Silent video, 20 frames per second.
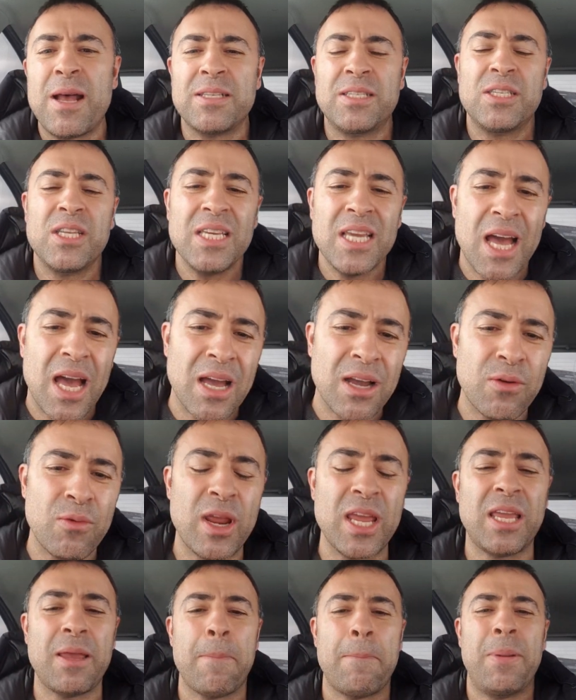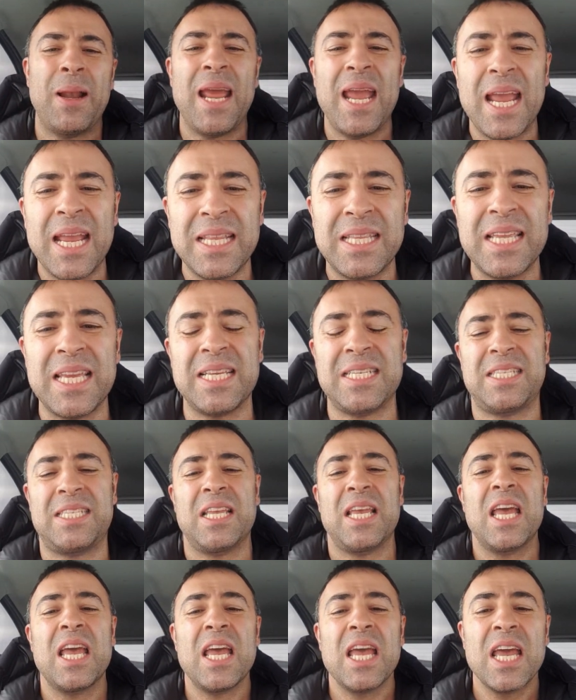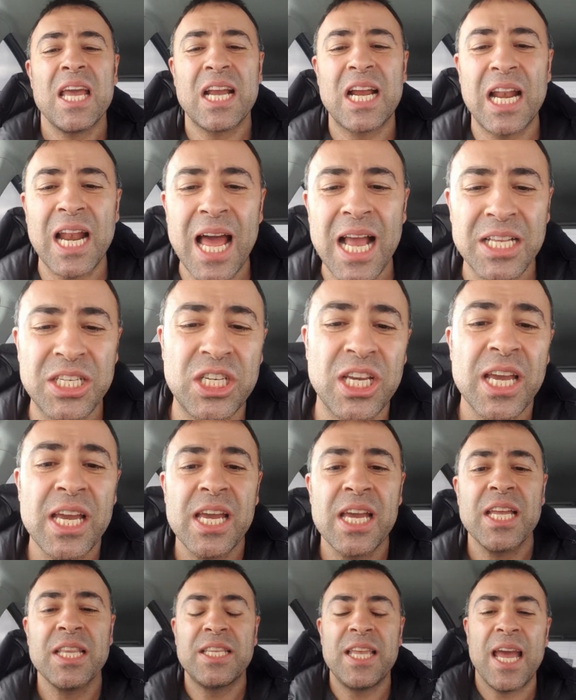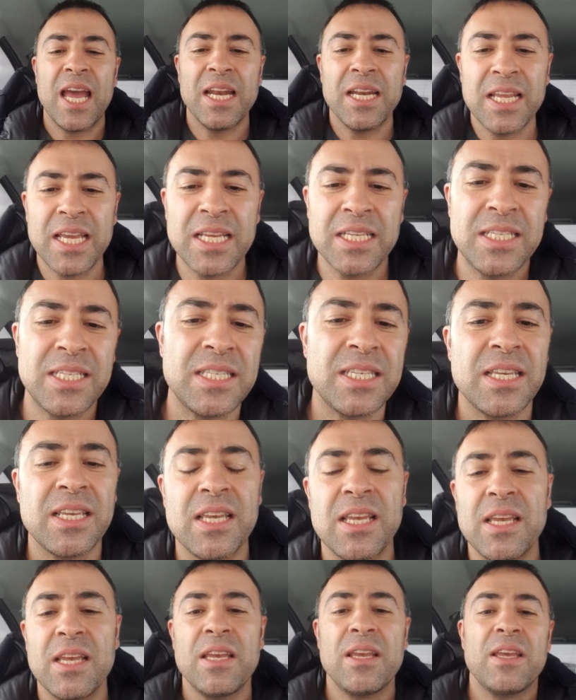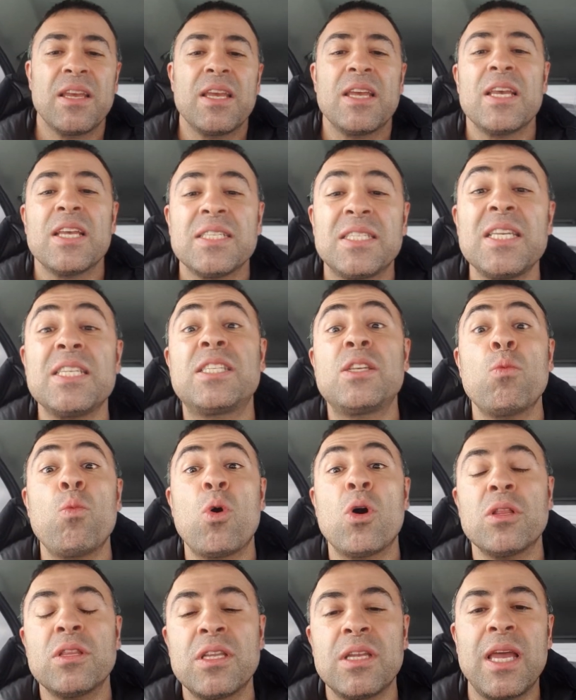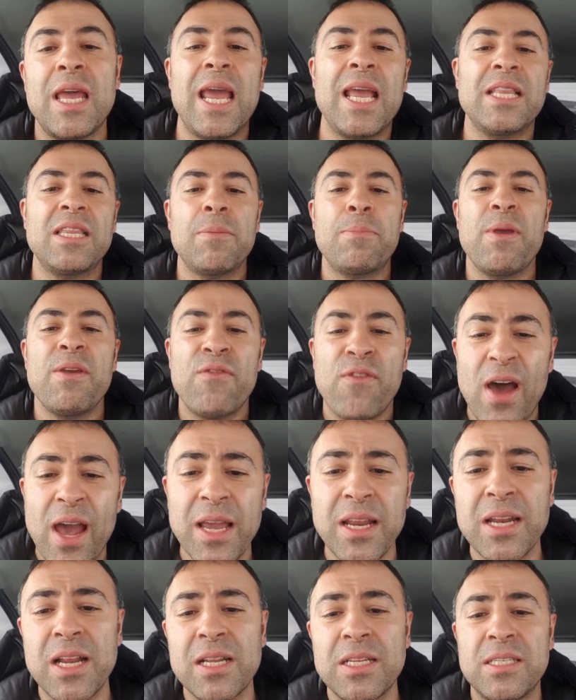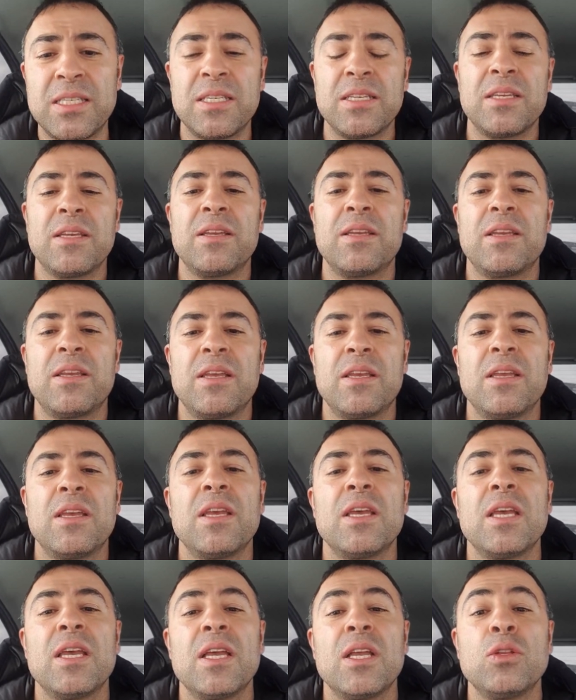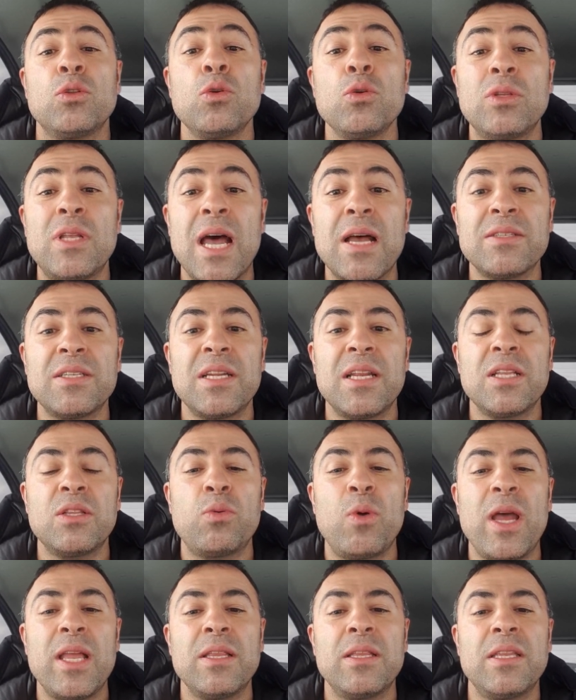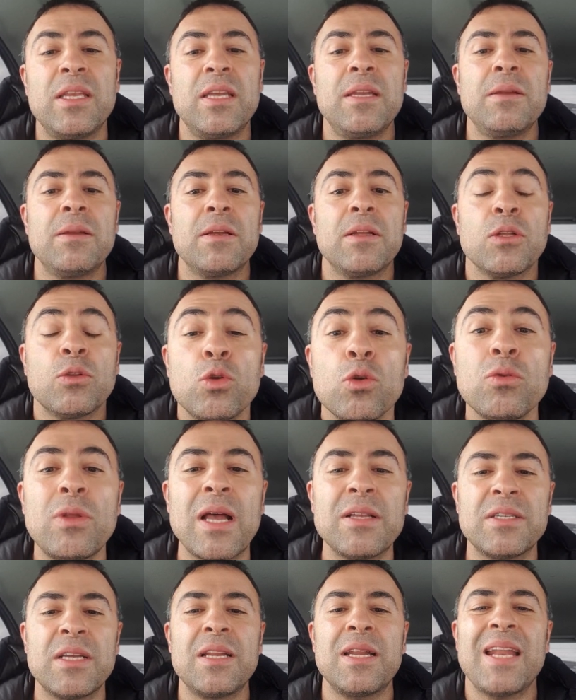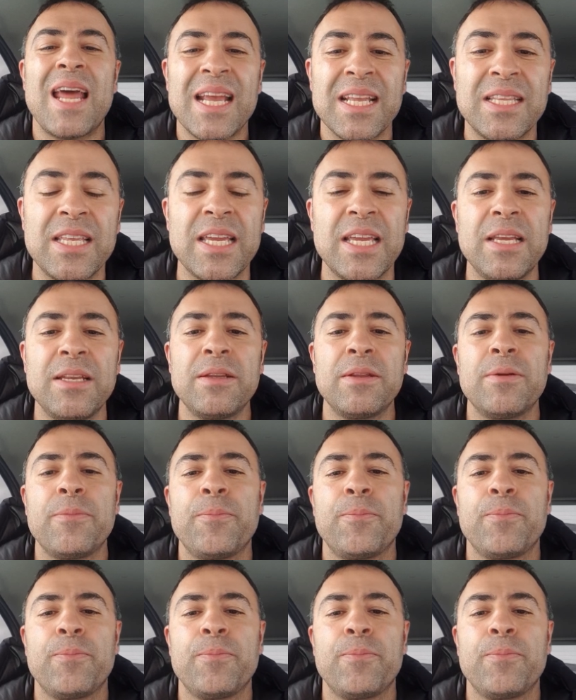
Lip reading: the young Greek, play this clutch tennis since he won the ATP Finals 2019.